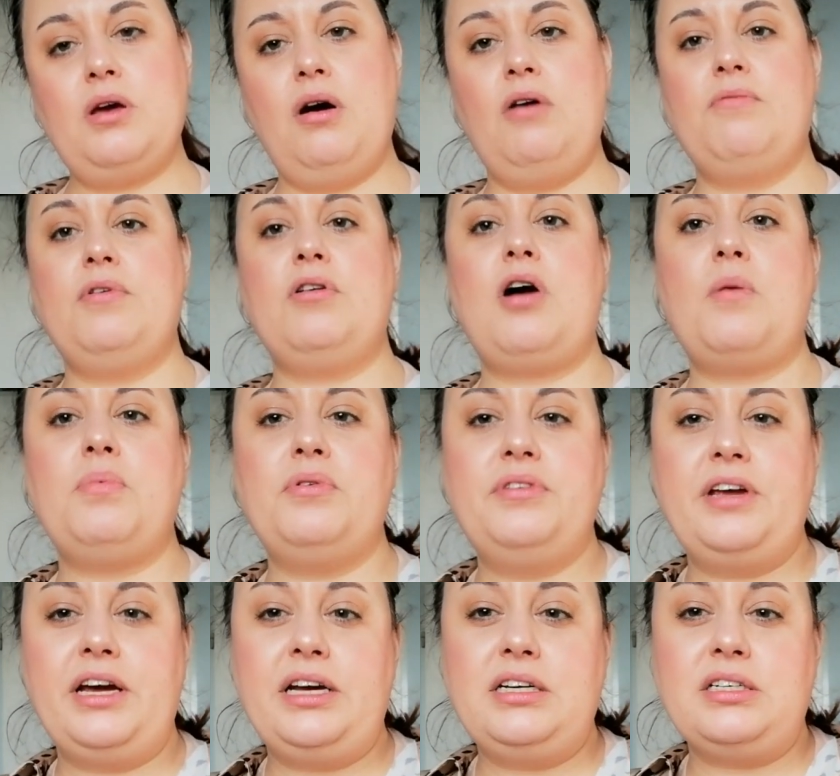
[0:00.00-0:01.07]
over a couple of
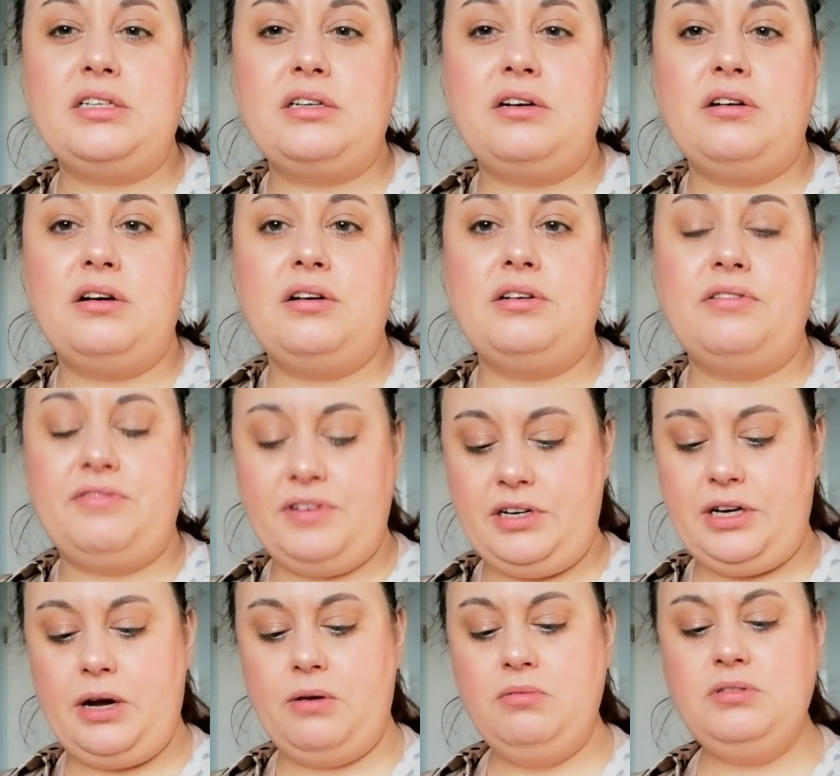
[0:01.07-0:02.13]
days, the
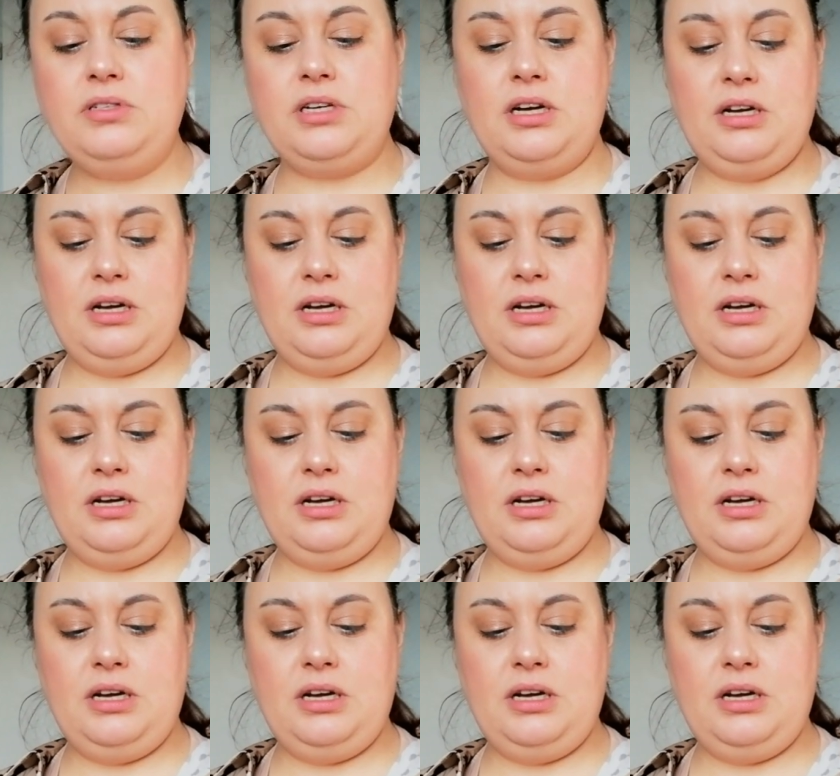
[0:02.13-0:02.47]
videos.